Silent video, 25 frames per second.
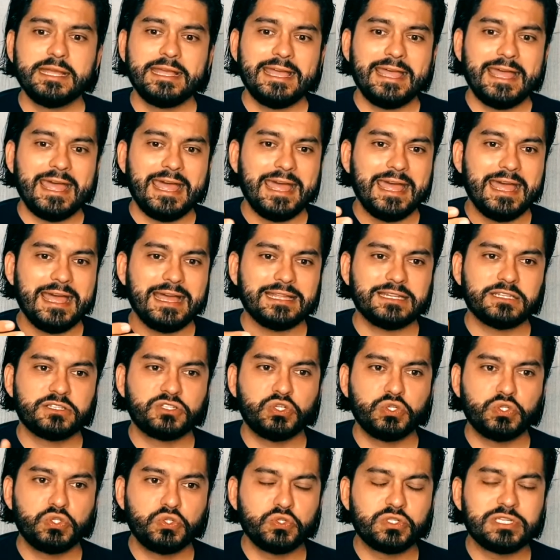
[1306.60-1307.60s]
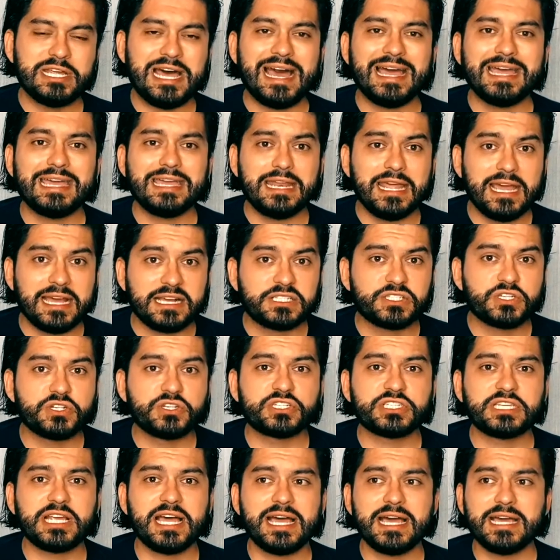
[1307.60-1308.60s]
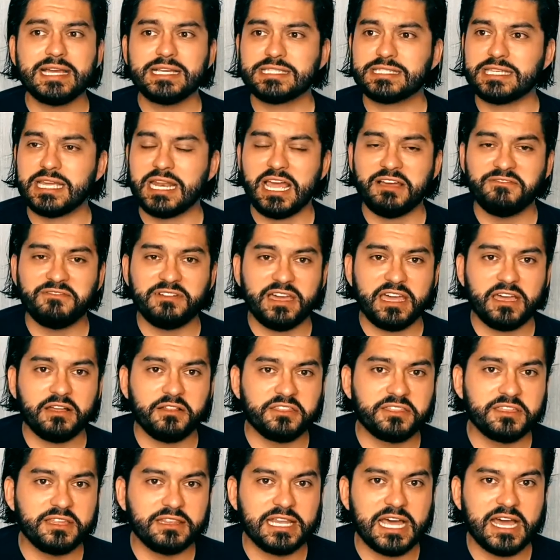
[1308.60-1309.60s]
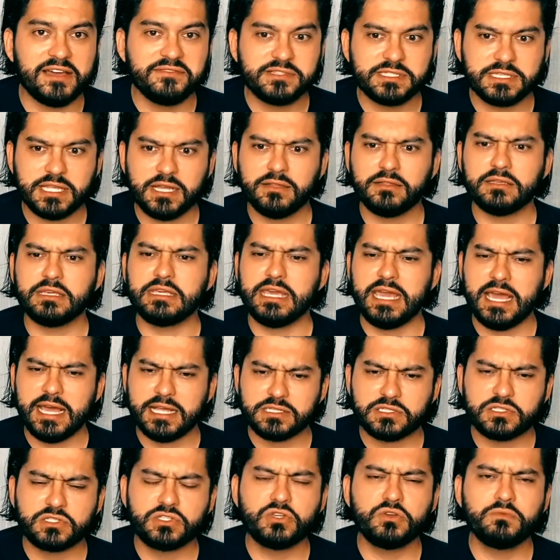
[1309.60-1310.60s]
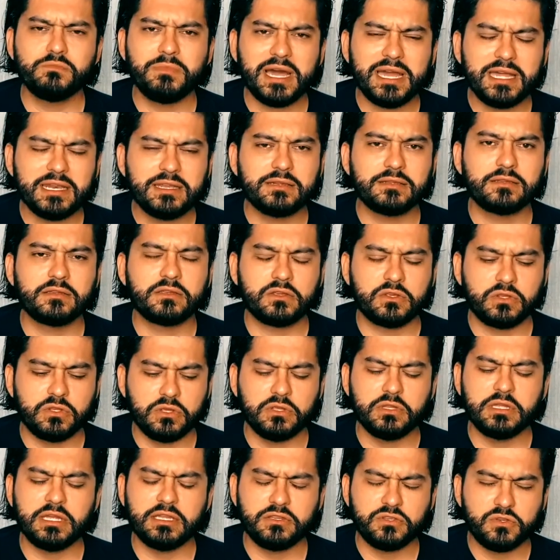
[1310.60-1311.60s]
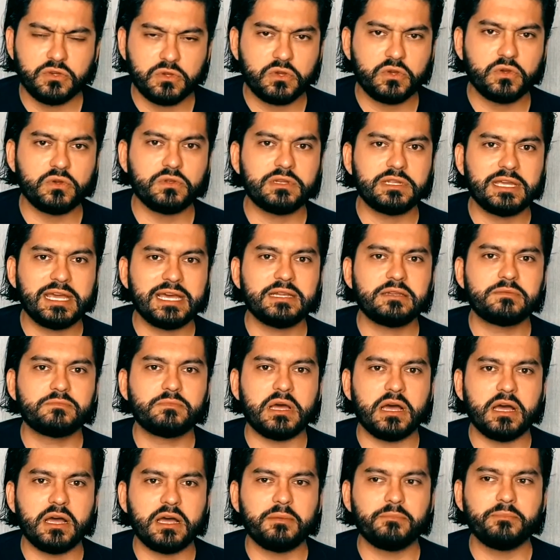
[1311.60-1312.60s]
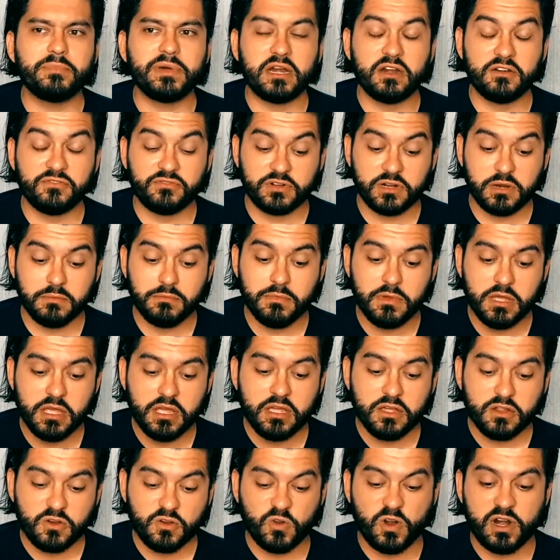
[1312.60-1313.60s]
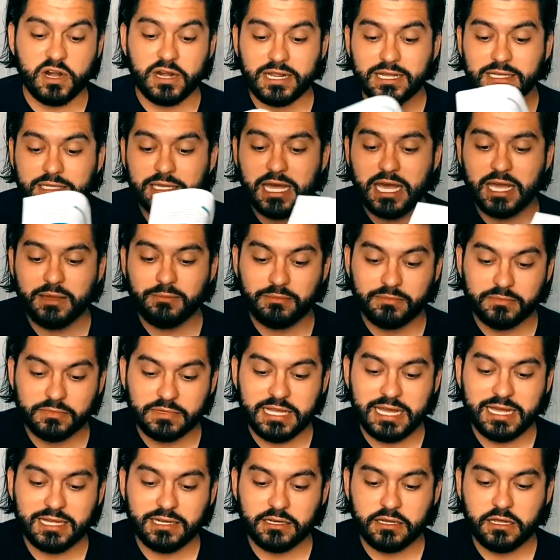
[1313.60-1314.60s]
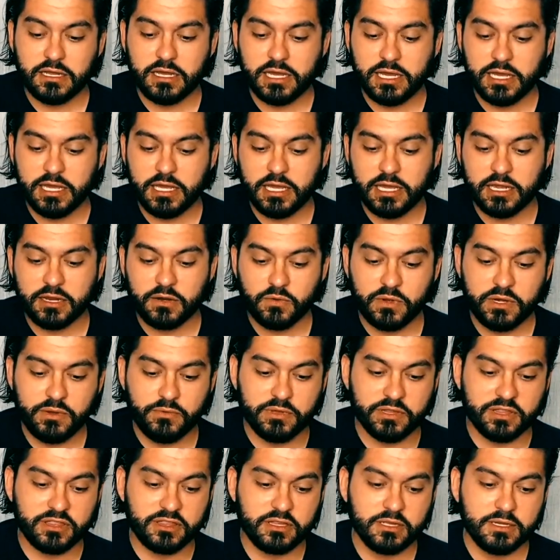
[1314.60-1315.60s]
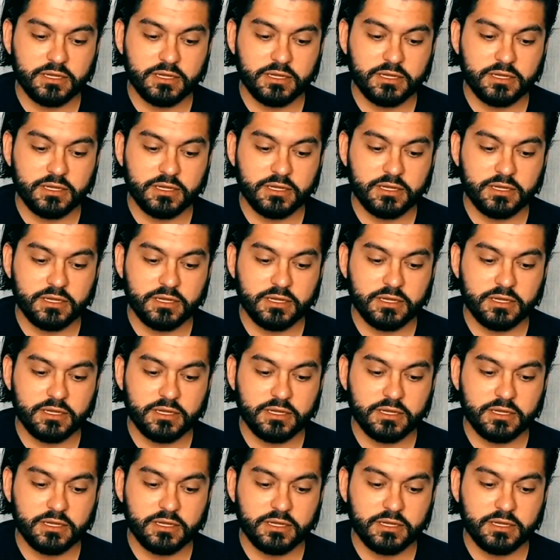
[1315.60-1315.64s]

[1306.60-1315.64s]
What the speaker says: and you do diet, exercise, and have a healthy lifestyle, yes, you might, and you could get better from chronic Lyme. That I agree with.